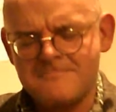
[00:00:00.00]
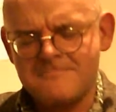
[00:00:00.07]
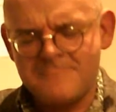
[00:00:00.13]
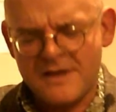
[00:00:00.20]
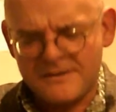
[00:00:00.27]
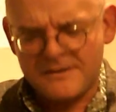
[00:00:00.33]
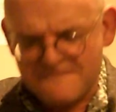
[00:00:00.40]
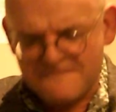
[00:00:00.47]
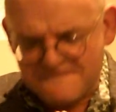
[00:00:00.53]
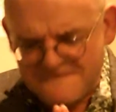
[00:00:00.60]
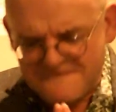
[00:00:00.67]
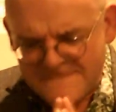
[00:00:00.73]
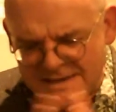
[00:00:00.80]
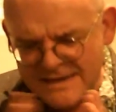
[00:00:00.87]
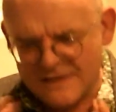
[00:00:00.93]
but
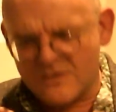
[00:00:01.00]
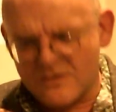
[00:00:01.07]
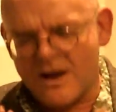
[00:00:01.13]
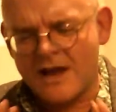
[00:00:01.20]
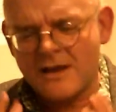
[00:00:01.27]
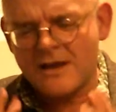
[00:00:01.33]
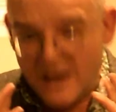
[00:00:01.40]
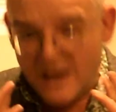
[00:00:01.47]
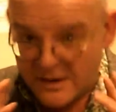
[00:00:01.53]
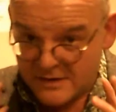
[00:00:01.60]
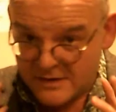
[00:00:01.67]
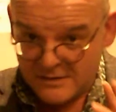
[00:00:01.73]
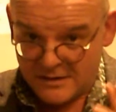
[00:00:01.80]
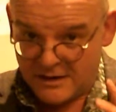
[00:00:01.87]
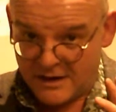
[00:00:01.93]

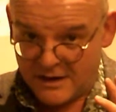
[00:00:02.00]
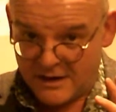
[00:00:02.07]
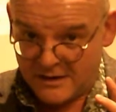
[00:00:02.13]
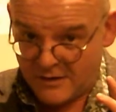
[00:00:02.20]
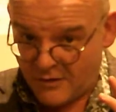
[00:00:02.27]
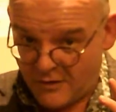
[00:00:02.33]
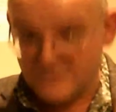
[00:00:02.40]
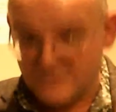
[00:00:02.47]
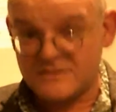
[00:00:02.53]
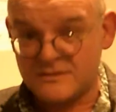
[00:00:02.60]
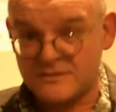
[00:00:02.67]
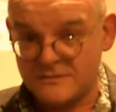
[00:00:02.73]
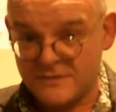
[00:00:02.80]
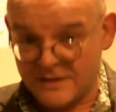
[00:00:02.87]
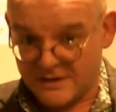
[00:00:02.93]
I
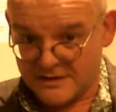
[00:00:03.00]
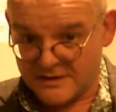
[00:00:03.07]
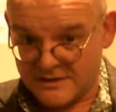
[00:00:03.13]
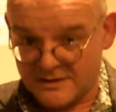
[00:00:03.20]
also think